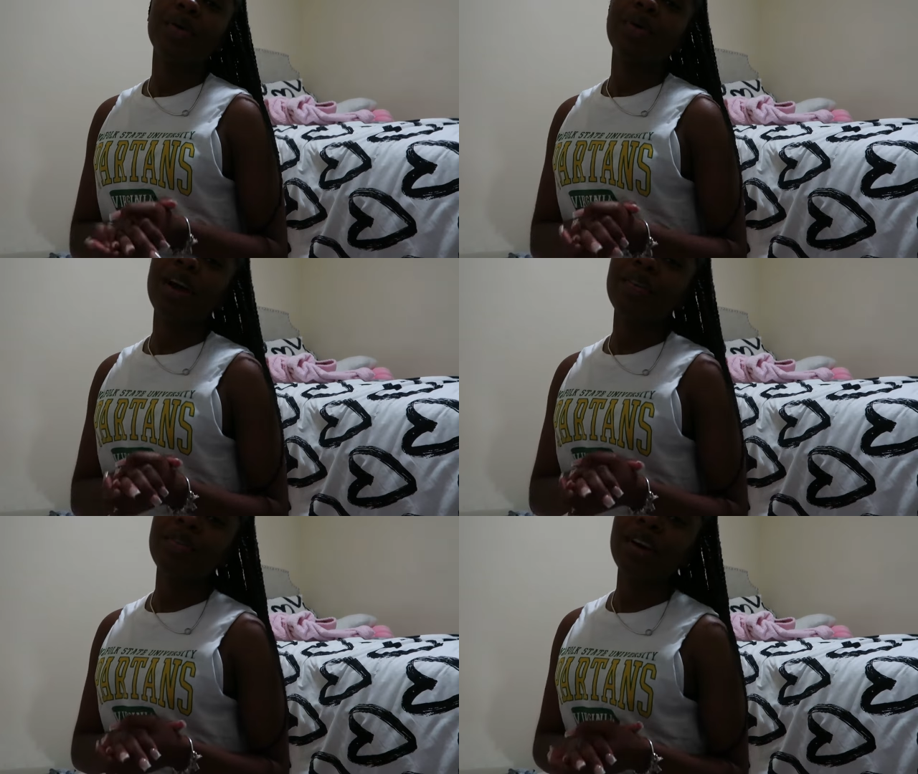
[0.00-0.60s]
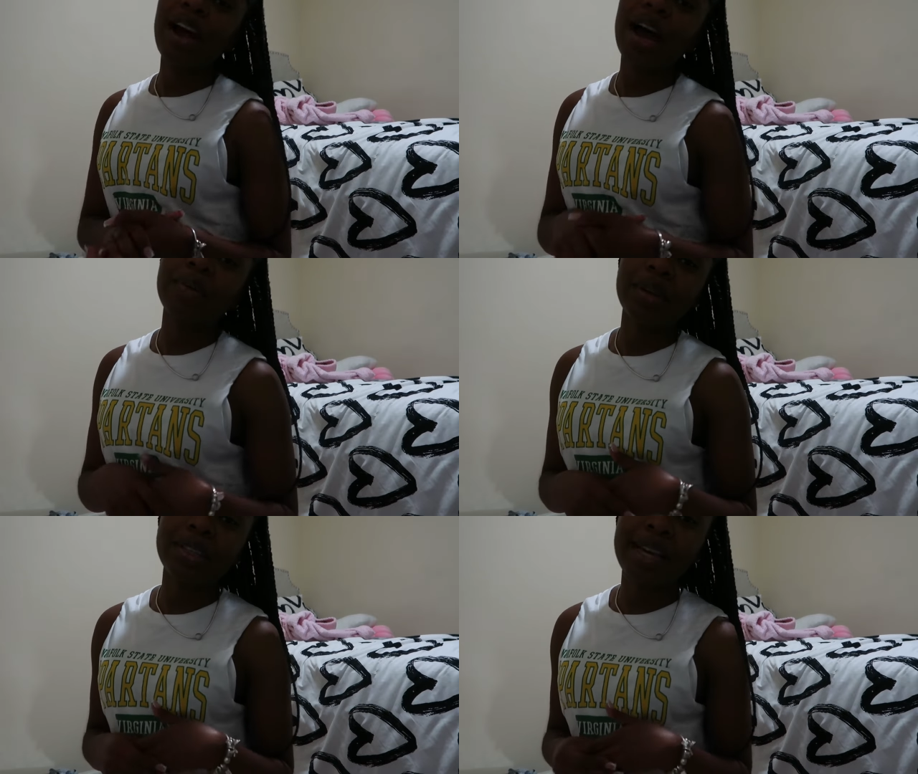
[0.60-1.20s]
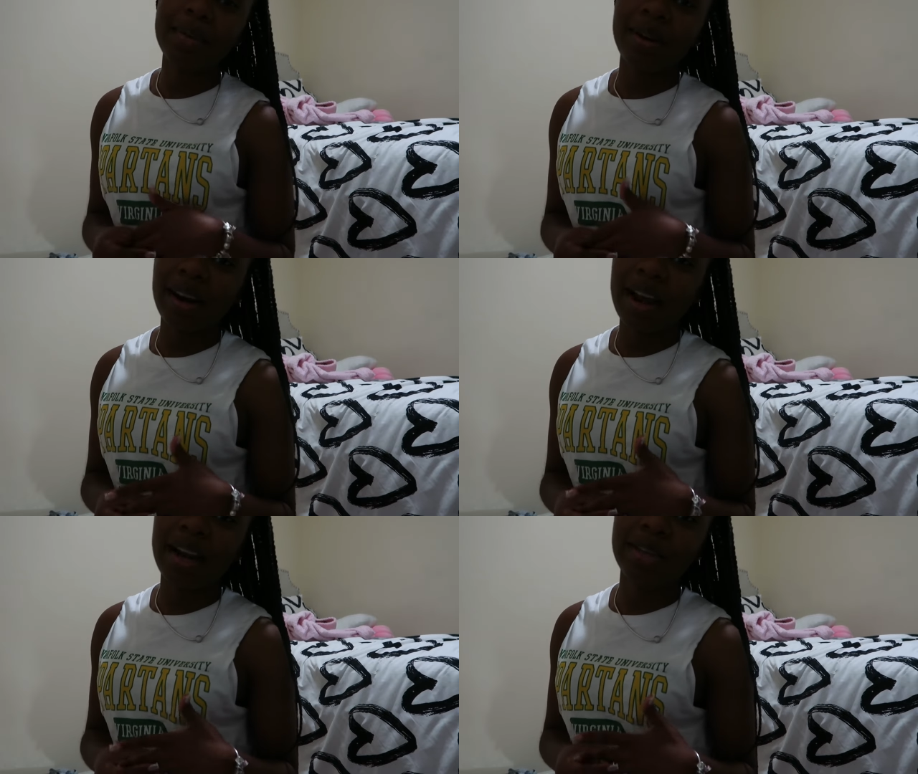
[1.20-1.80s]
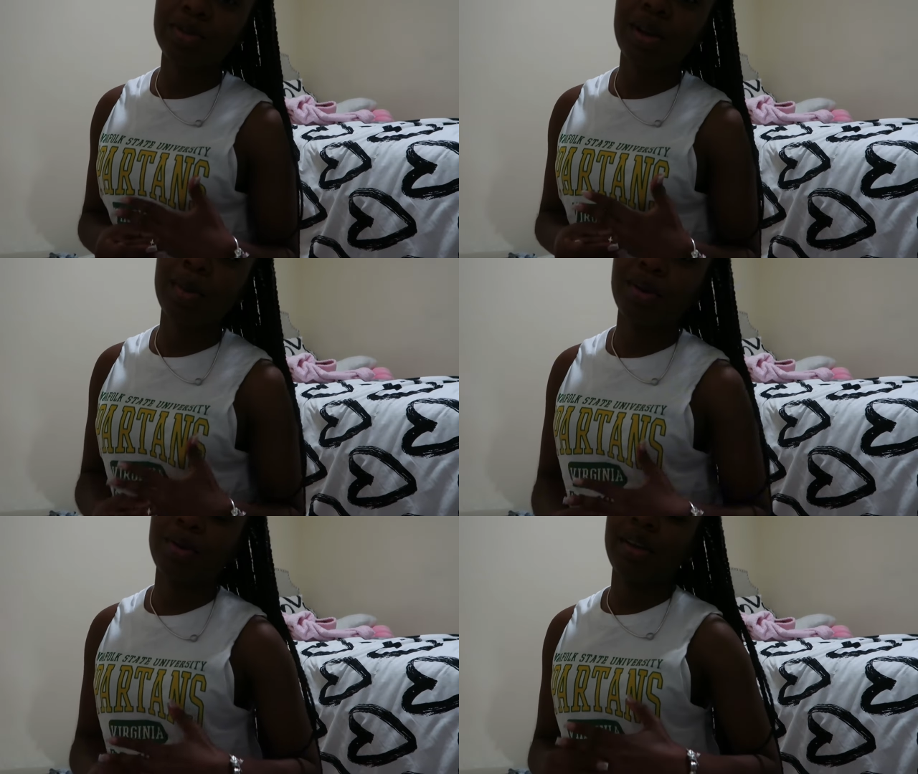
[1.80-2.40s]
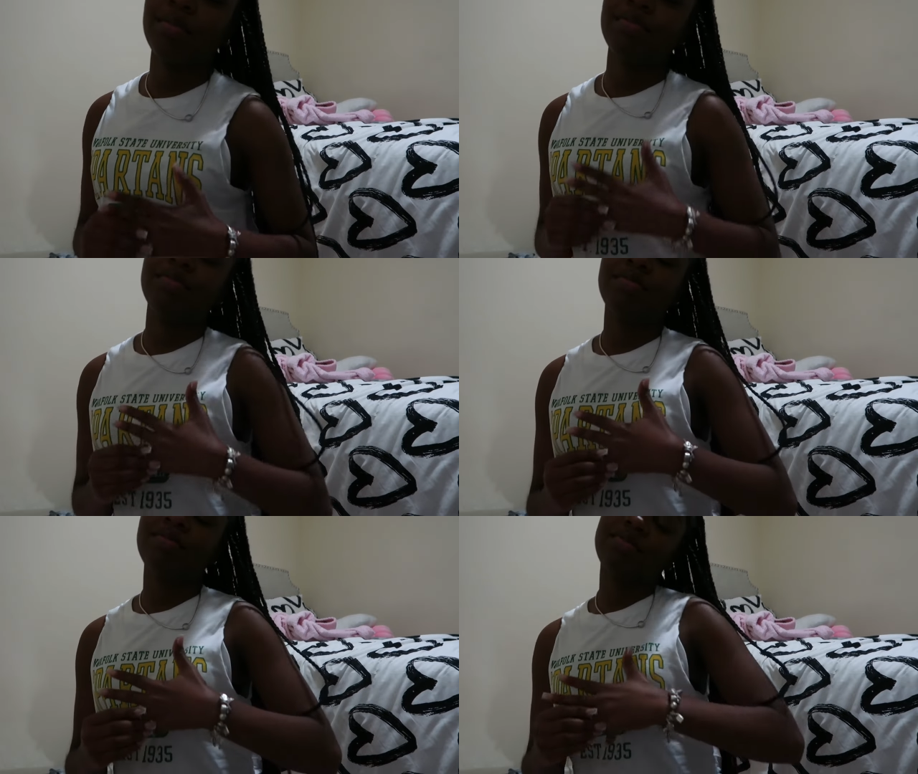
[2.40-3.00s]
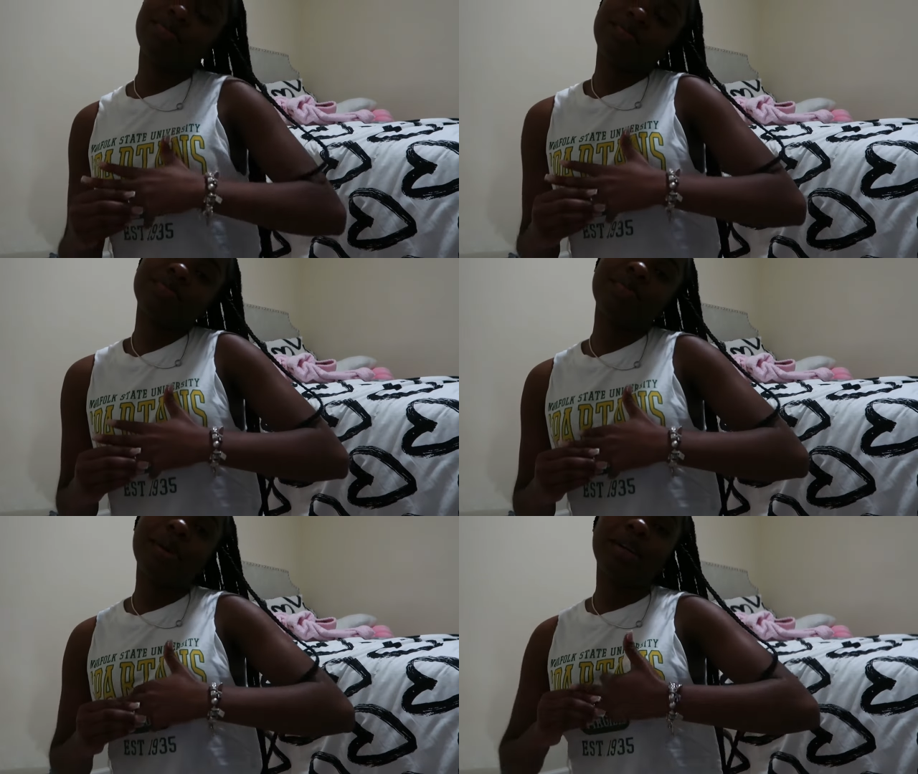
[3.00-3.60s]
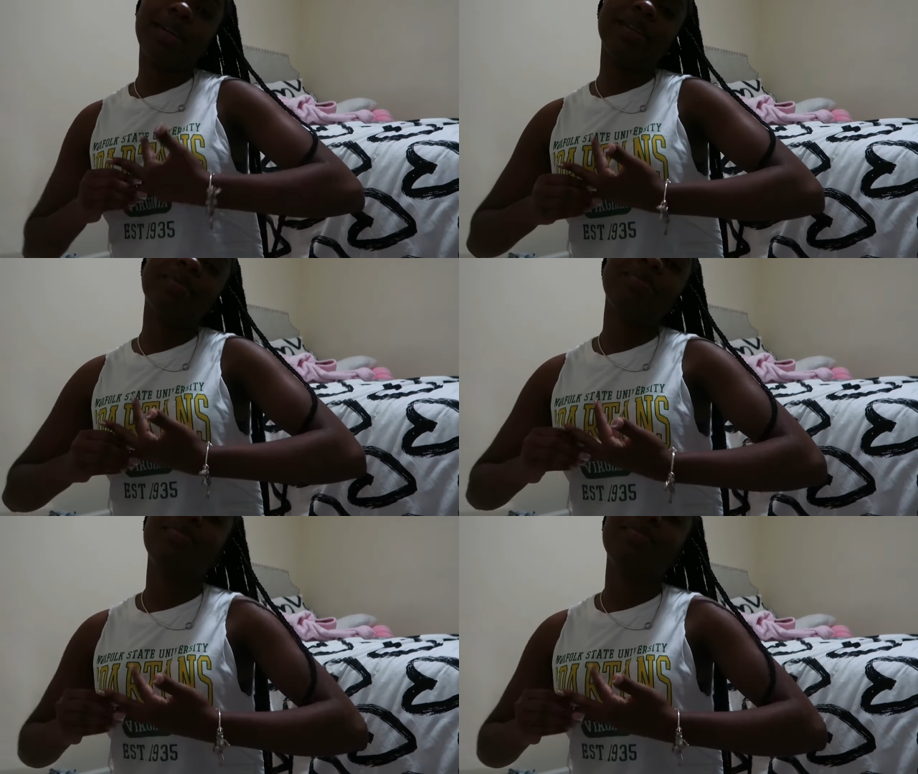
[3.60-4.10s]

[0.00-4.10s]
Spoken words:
(no speaker visible)